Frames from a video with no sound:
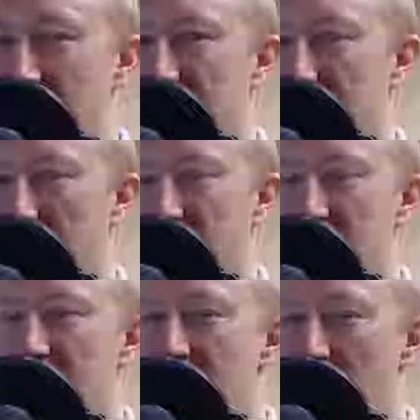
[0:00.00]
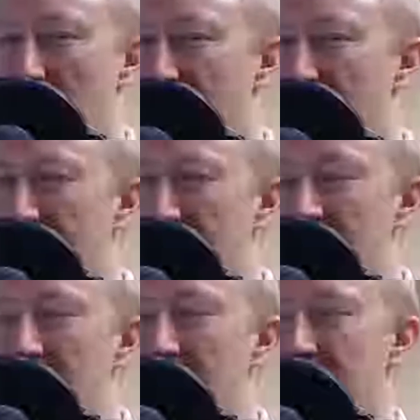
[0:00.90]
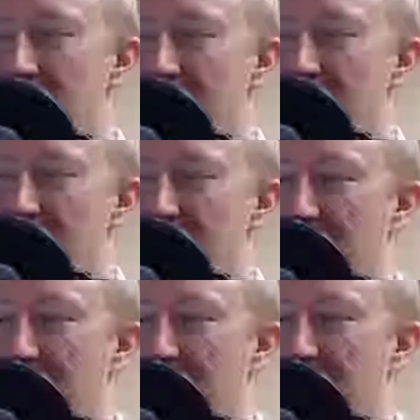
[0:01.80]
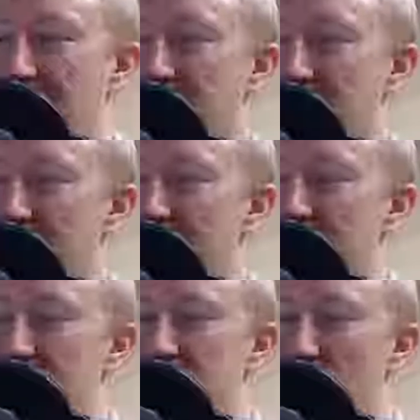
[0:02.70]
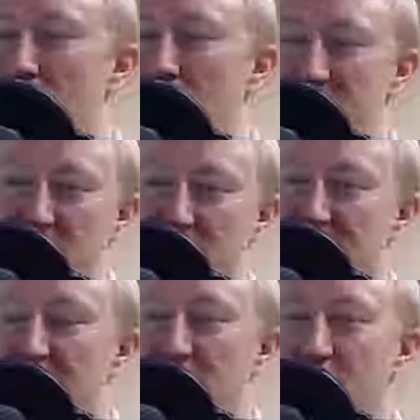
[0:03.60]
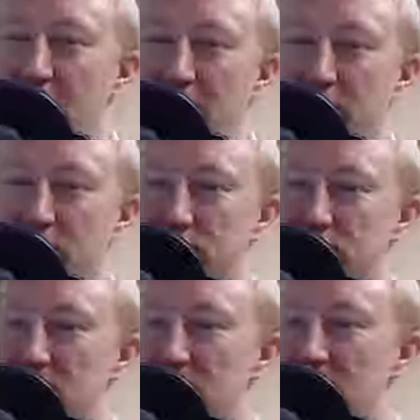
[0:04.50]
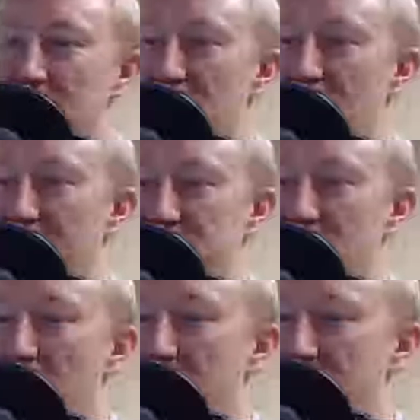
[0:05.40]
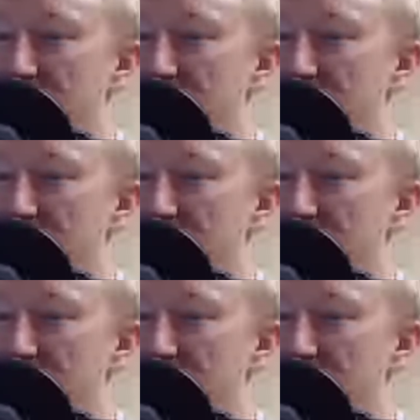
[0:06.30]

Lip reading: really hit home for me. And this show was like a 10-year anniversary of the starting of this